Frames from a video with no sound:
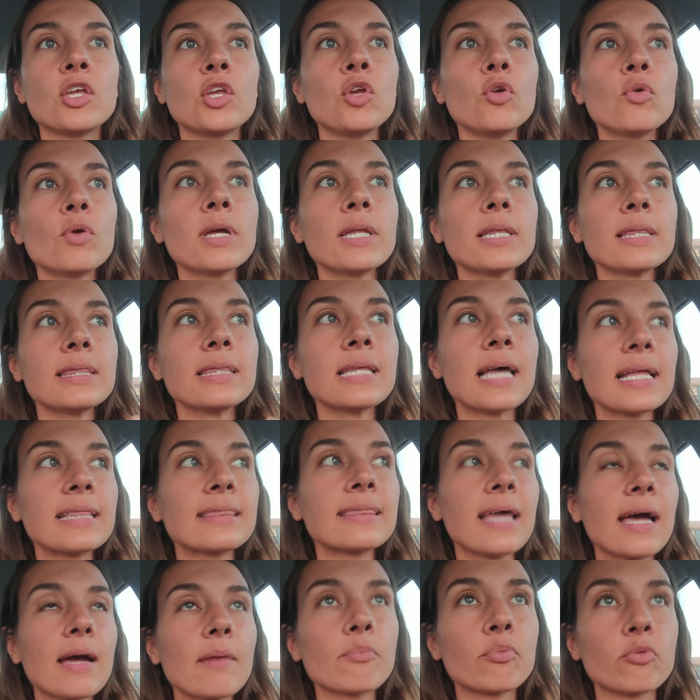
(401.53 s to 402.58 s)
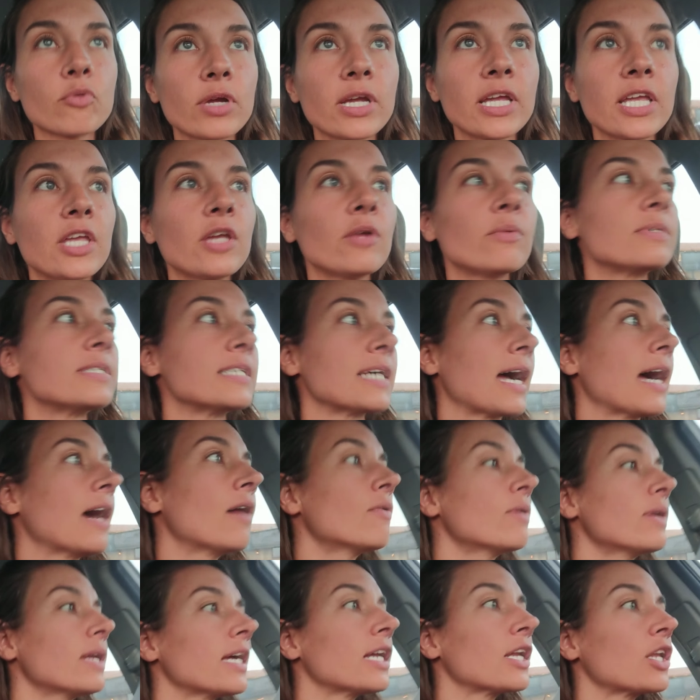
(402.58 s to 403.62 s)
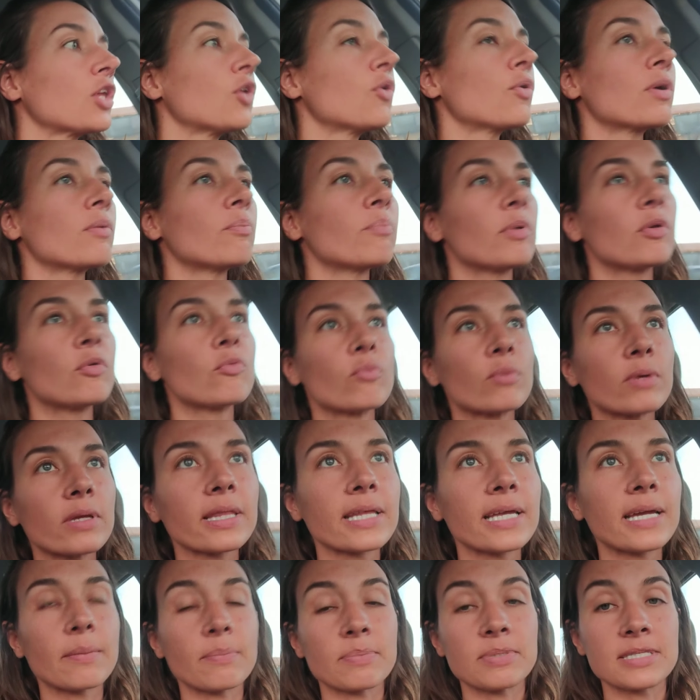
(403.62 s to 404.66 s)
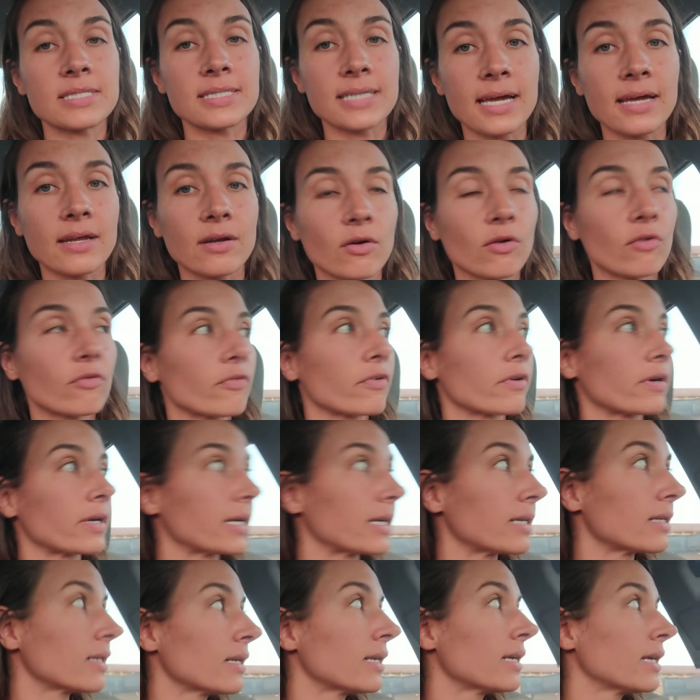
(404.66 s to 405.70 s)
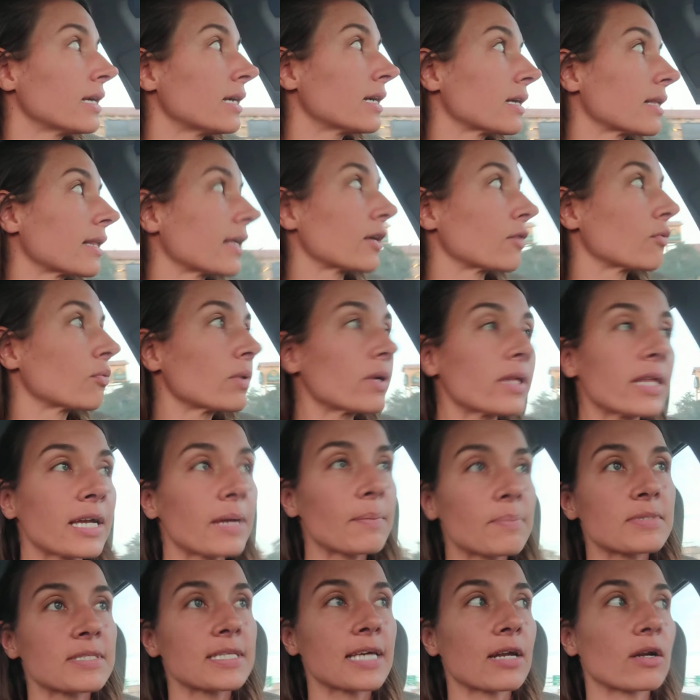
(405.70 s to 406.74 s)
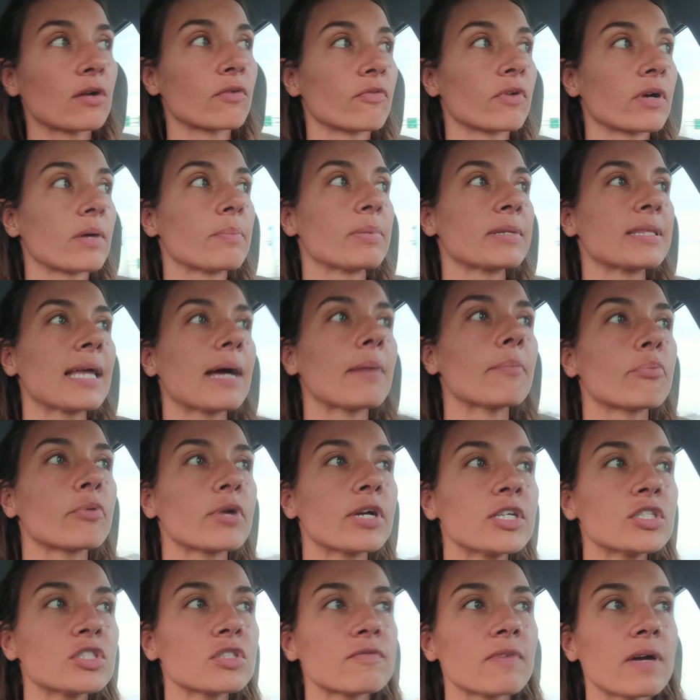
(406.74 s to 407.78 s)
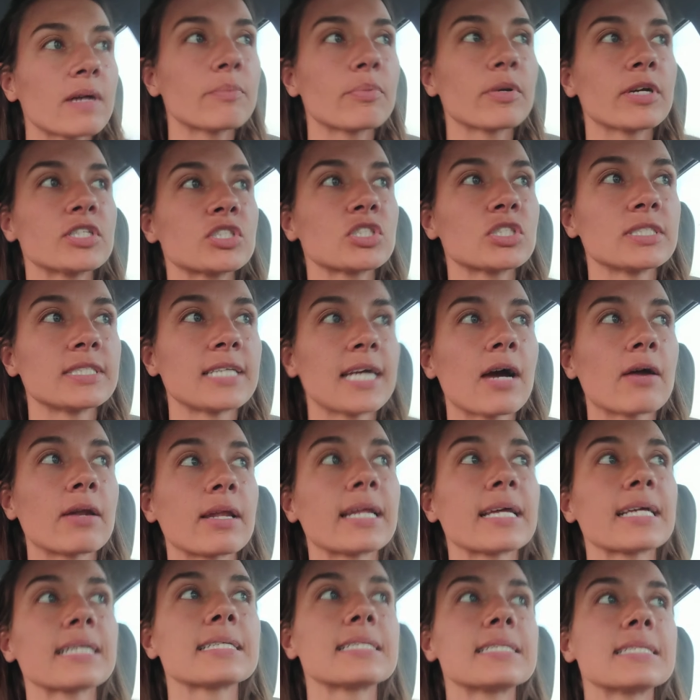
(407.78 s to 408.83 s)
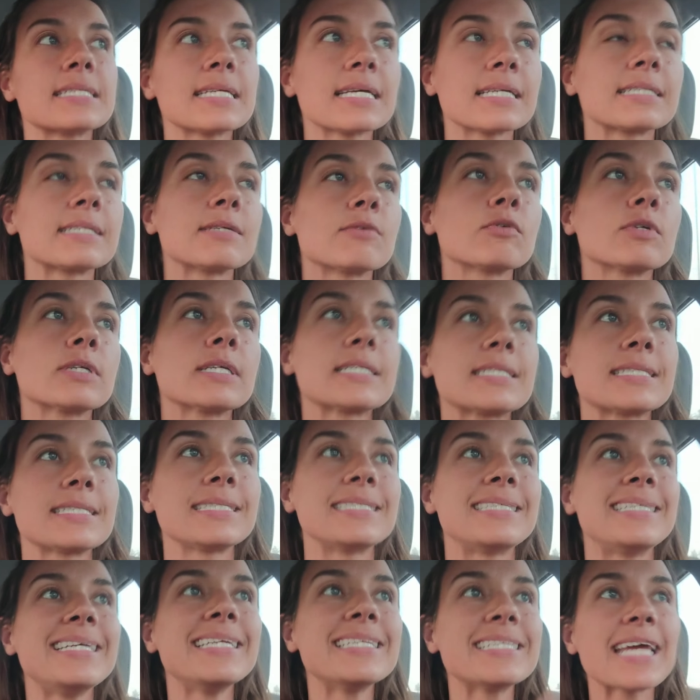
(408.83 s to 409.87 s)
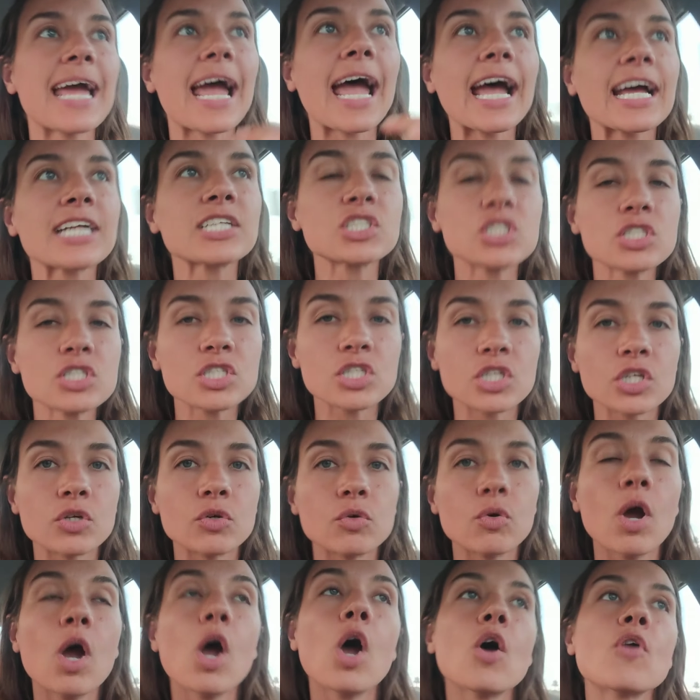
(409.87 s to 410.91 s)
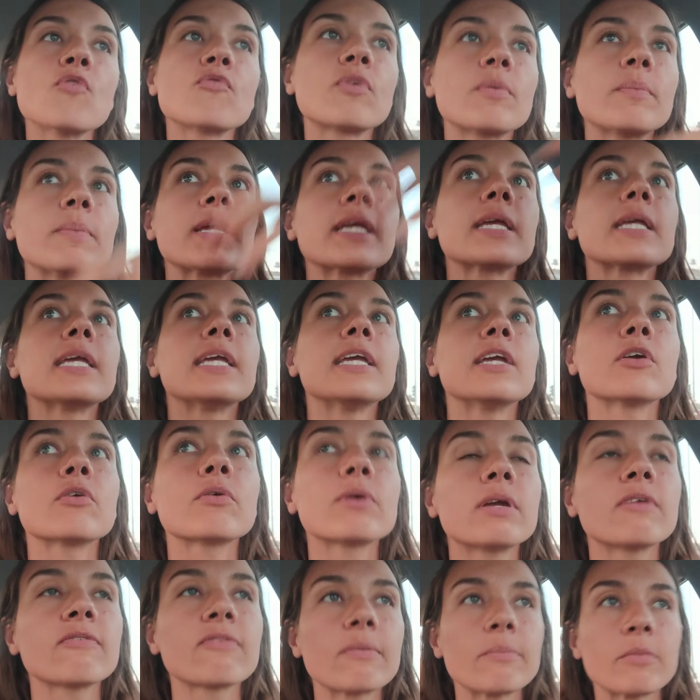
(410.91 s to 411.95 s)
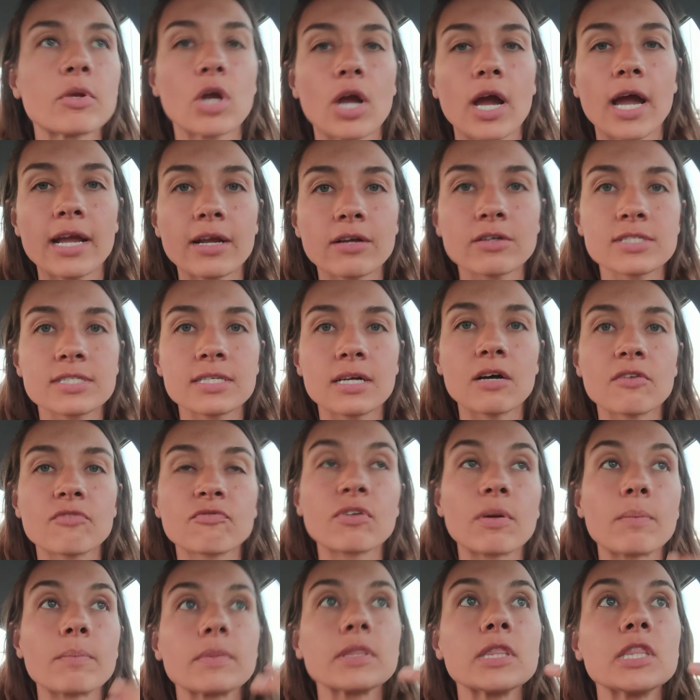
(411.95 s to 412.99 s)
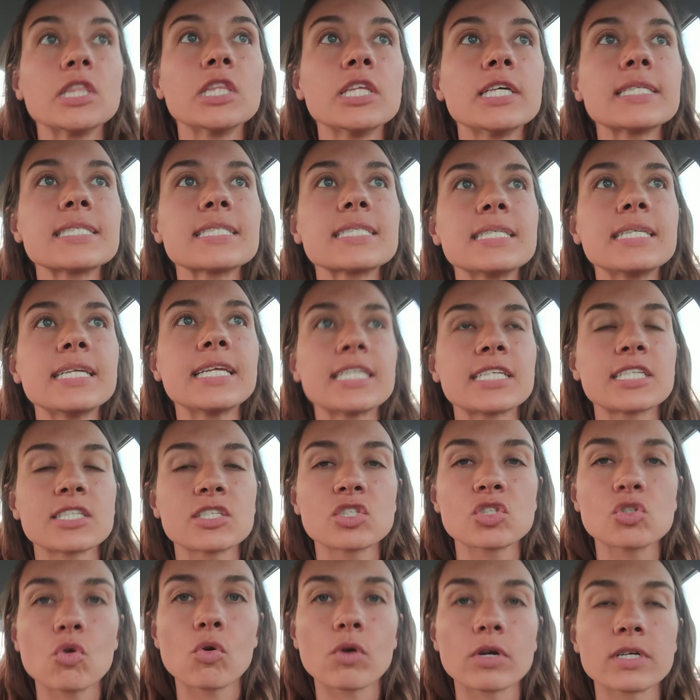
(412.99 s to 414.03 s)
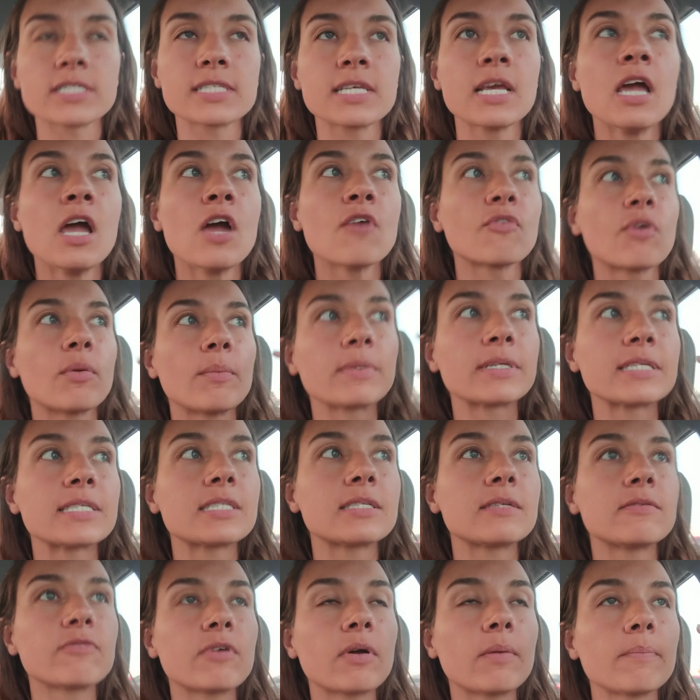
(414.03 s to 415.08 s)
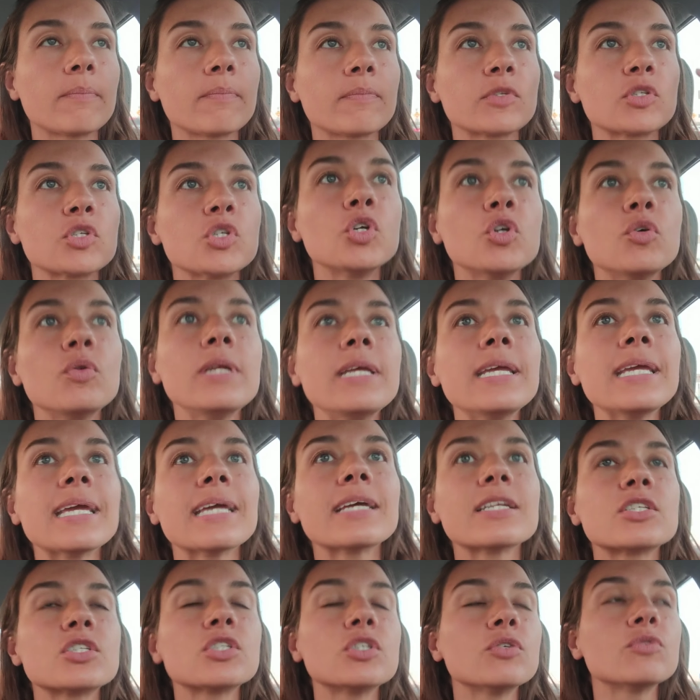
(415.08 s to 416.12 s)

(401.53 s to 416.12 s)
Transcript: you can let that bring you down, and you can be really upset over it, like really upset over it, but that brings your vibration down. It detaches you from hearing from your higher self, from listening to source, from tuning